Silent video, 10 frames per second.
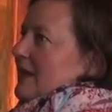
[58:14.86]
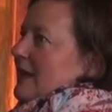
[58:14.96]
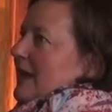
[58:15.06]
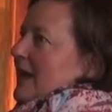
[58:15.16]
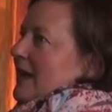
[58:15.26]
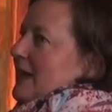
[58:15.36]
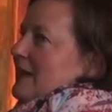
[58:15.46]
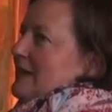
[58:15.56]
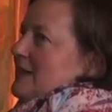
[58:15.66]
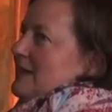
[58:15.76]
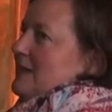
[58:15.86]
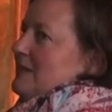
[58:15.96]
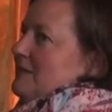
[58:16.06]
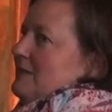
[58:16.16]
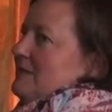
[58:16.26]
and
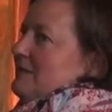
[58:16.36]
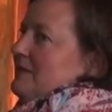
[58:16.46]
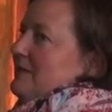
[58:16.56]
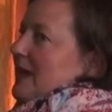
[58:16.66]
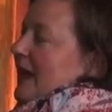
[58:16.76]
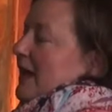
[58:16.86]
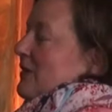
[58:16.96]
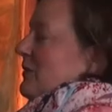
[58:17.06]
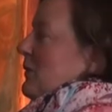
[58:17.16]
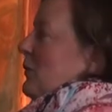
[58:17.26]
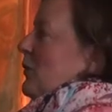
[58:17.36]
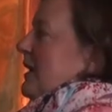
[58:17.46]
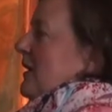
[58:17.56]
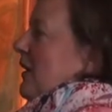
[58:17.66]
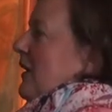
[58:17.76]
and
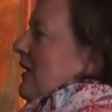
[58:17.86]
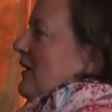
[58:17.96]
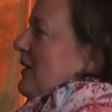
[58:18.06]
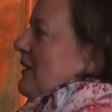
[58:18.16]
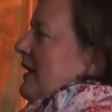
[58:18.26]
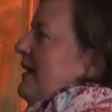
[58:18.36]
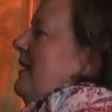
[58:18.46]
we are, I,